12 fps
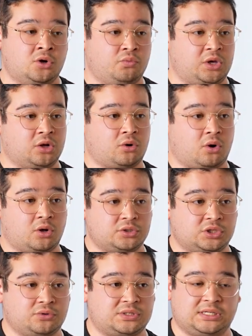we can
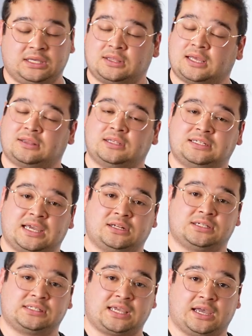also see that the
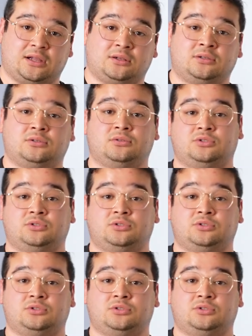data scale